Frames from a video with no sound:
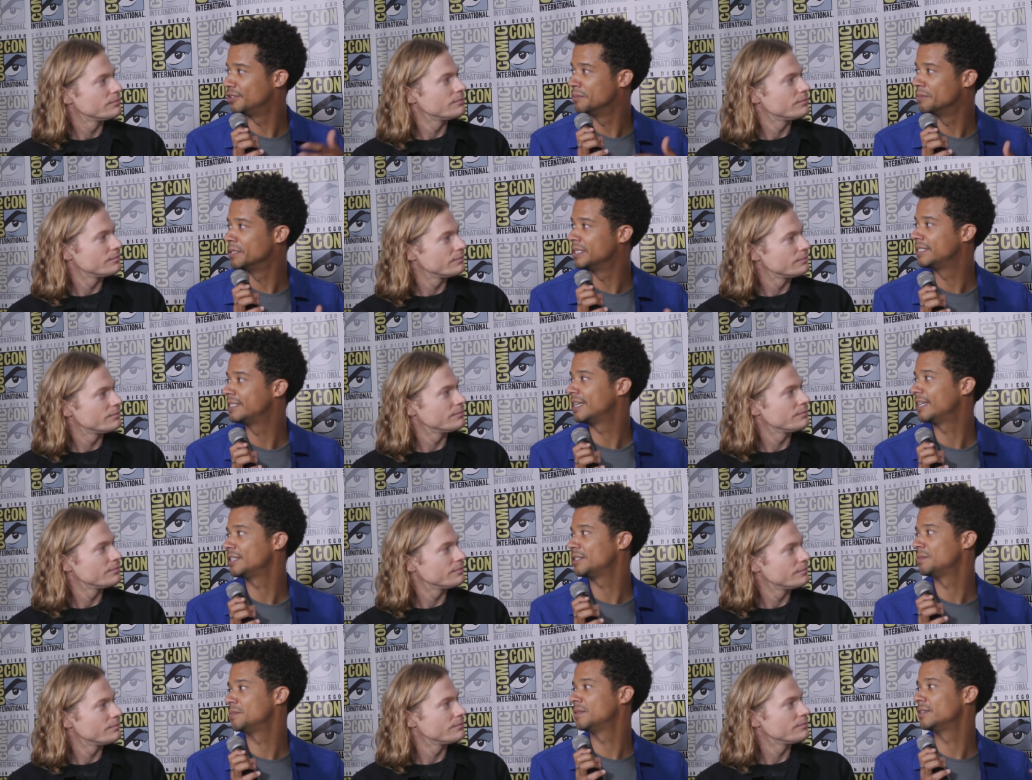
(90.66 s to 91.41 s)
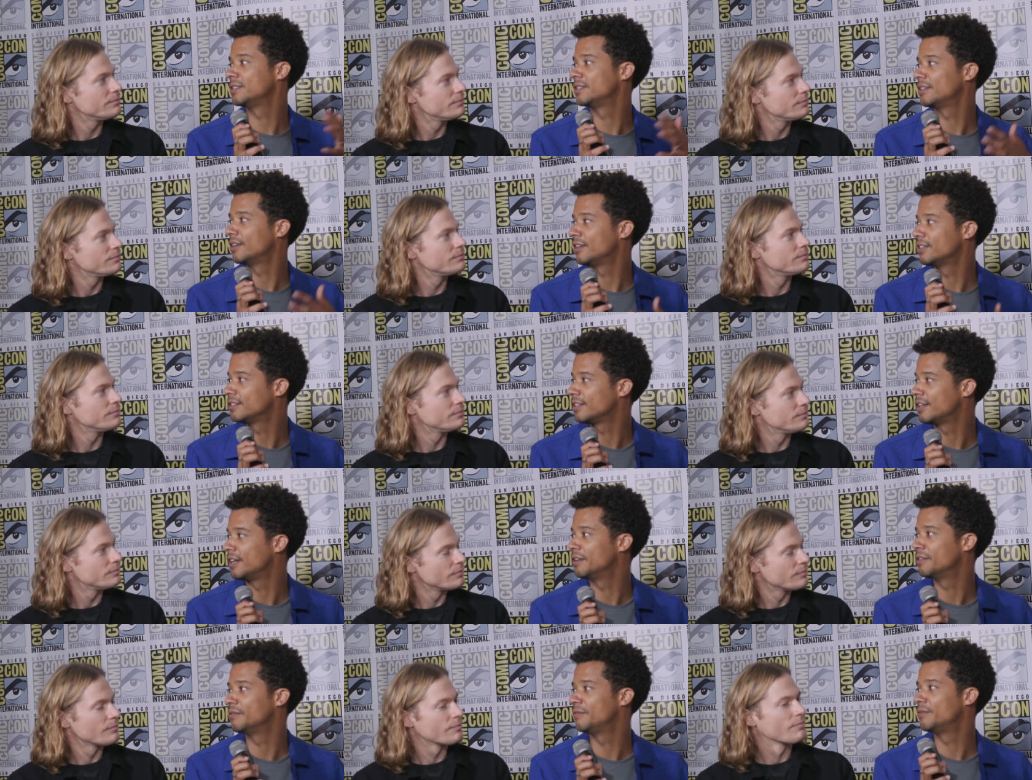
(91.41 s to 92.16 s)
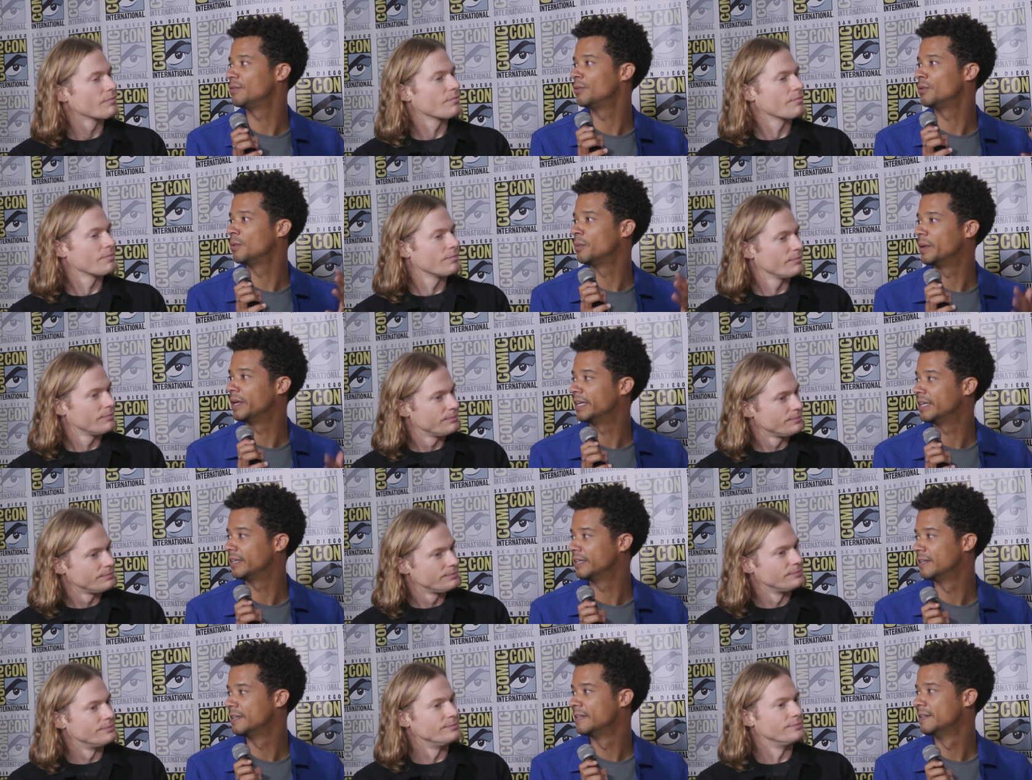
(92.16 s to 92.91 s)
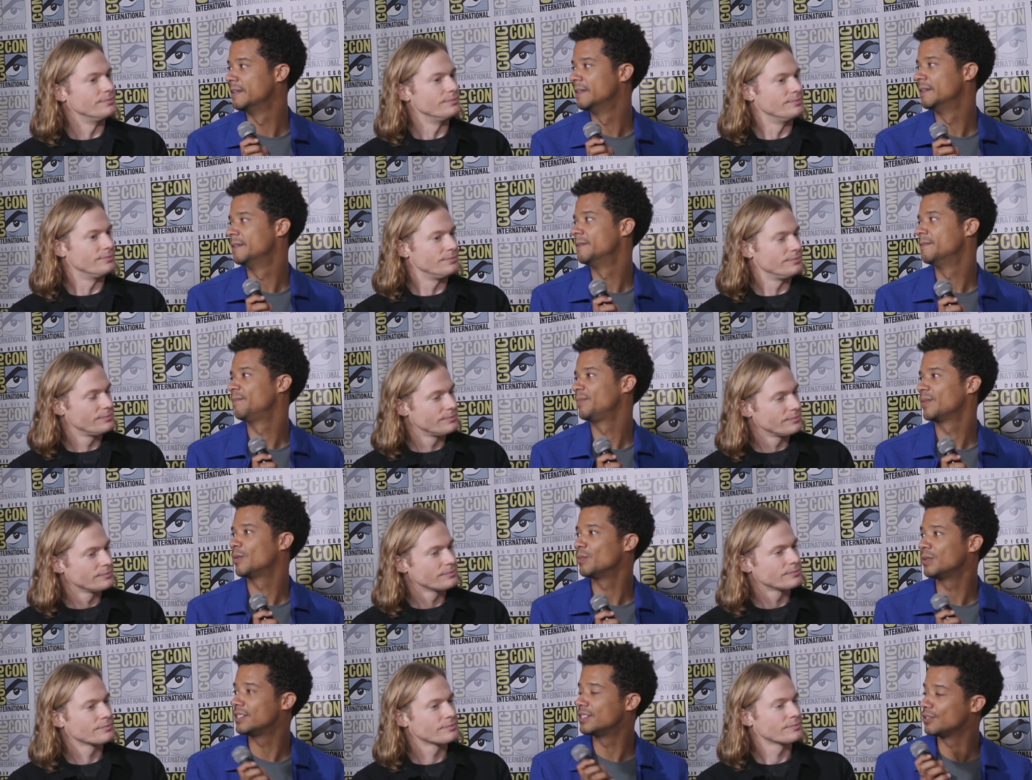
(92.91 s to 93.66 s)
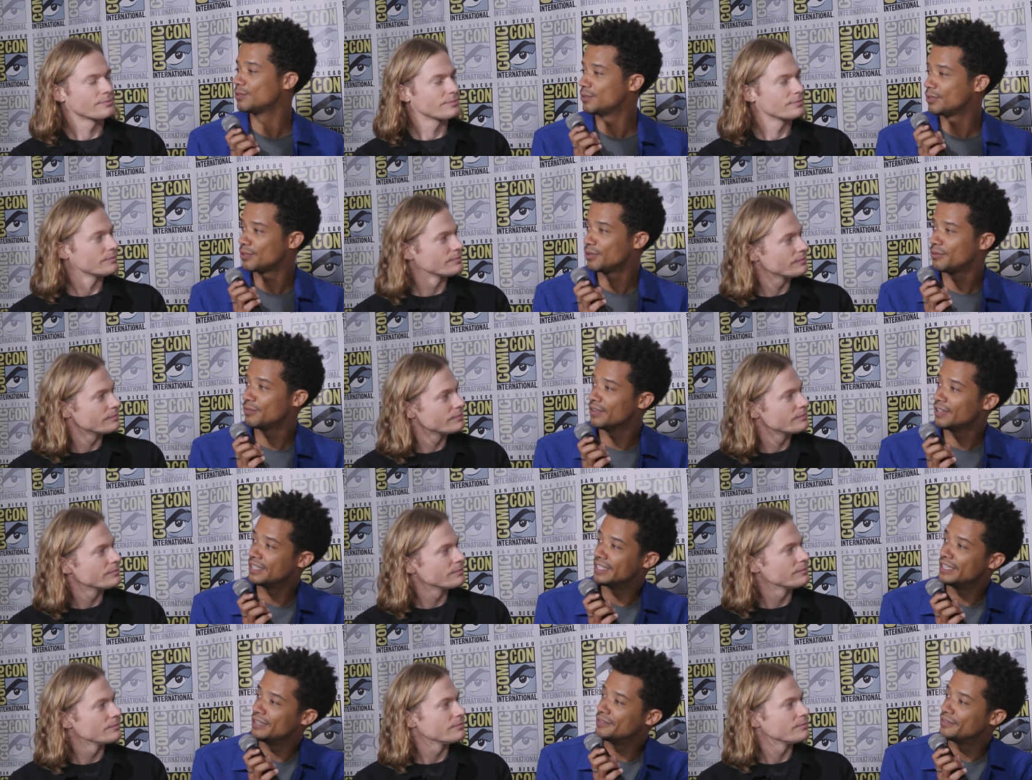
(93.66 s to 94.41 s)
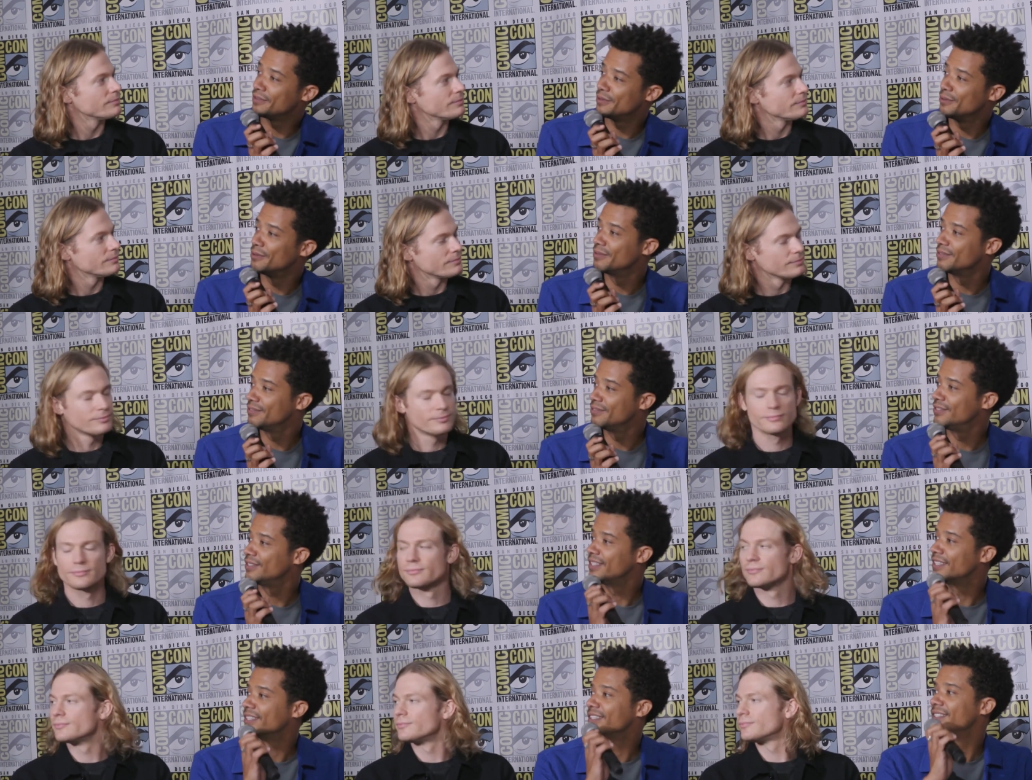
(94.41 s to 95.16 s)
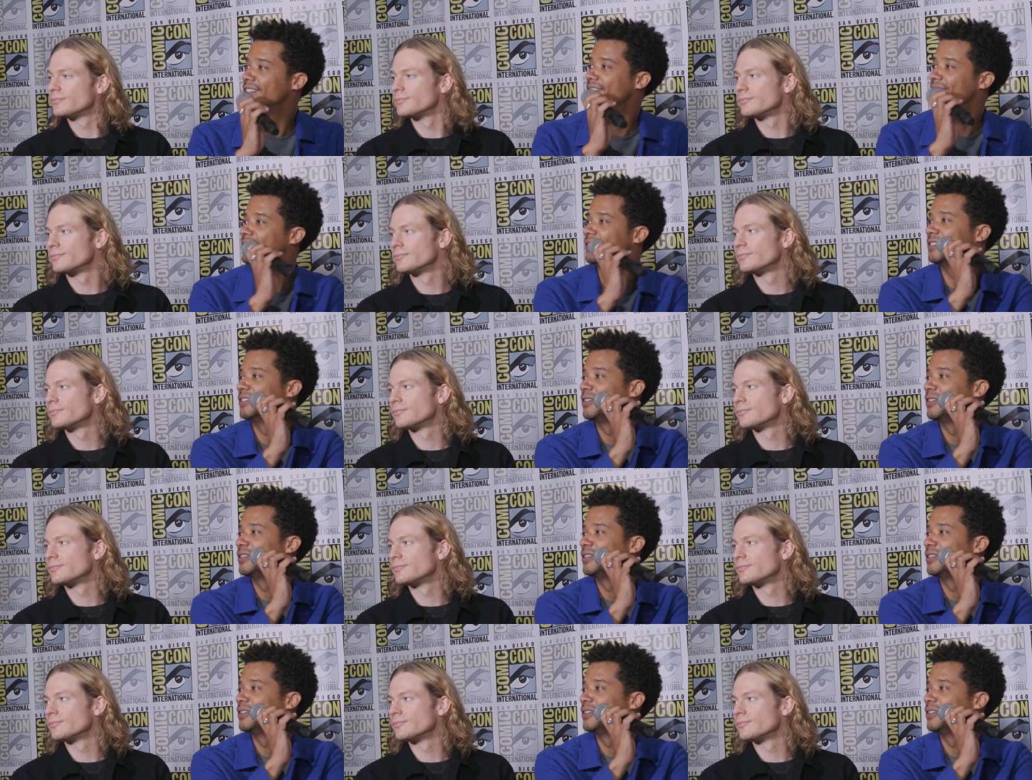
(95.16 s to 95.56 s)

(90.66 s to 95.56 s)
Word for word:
Speaker 1: human attachments start mm-hmm. to kind of fall away, mm. which is also very difficult for